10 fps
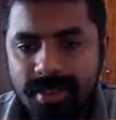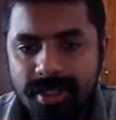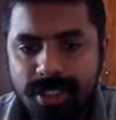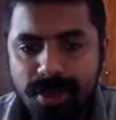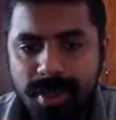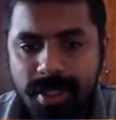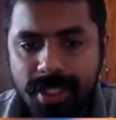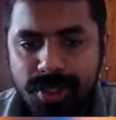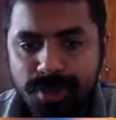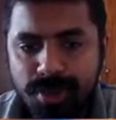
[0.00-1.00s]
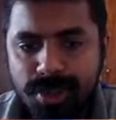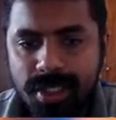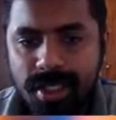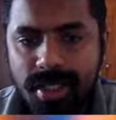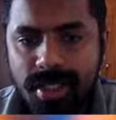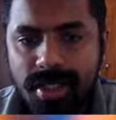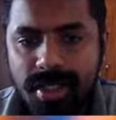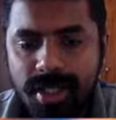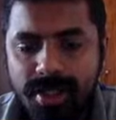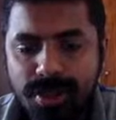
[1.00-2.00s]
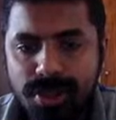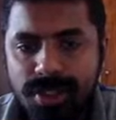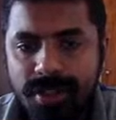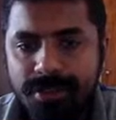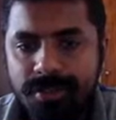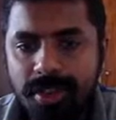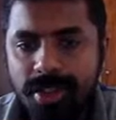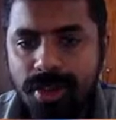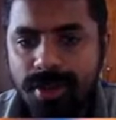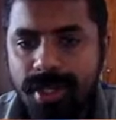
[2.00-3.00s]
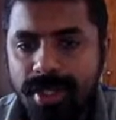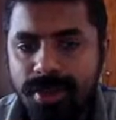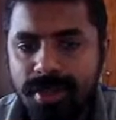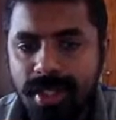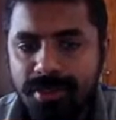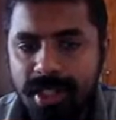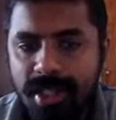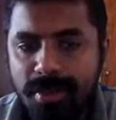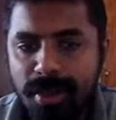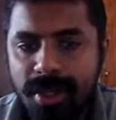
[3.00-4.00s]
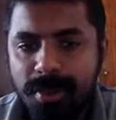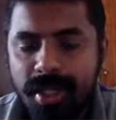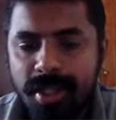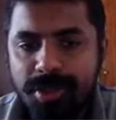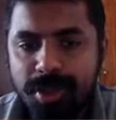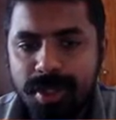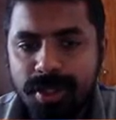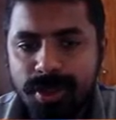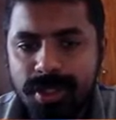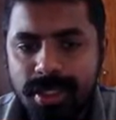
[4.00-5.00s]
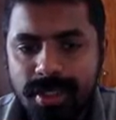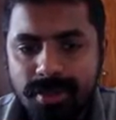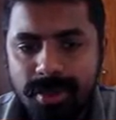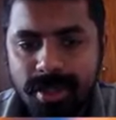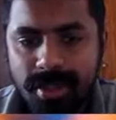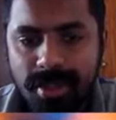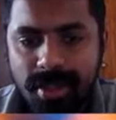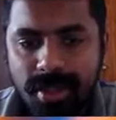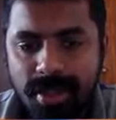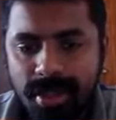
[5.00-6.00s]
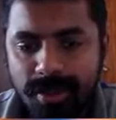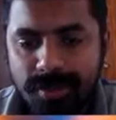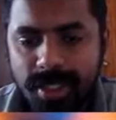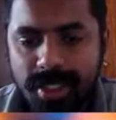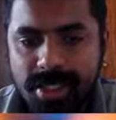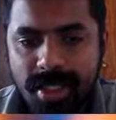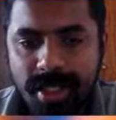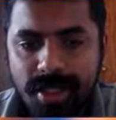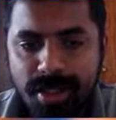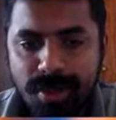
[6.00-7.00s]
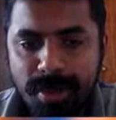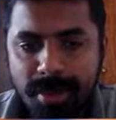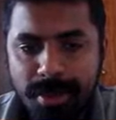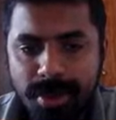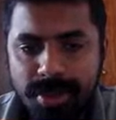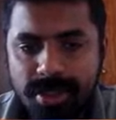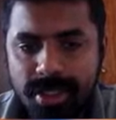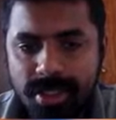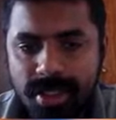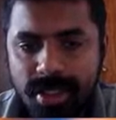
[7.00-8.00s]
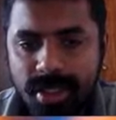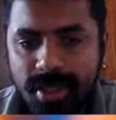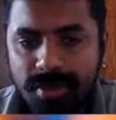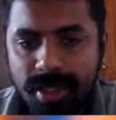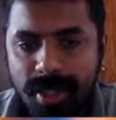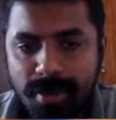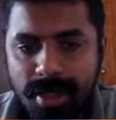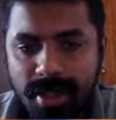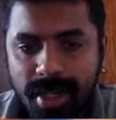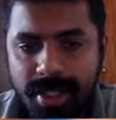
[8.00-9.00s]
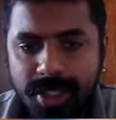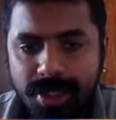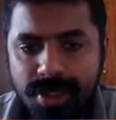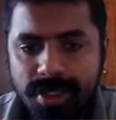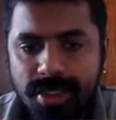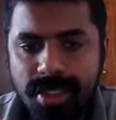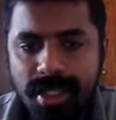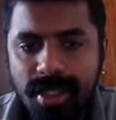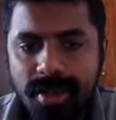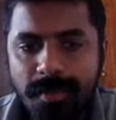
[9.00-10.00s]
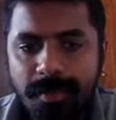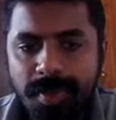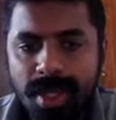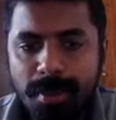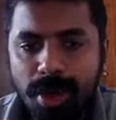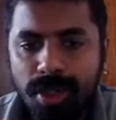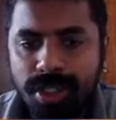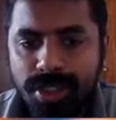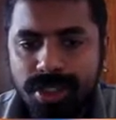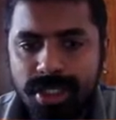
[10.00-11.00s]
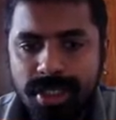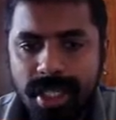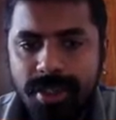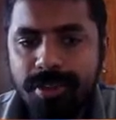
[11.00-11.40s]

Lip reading: It's queen h4 check, king goes to f1 or e2, then we can play queen f2 and do the checkmate. If they decided to play pawn g3, then we can play knight into g3, pawn into g3, and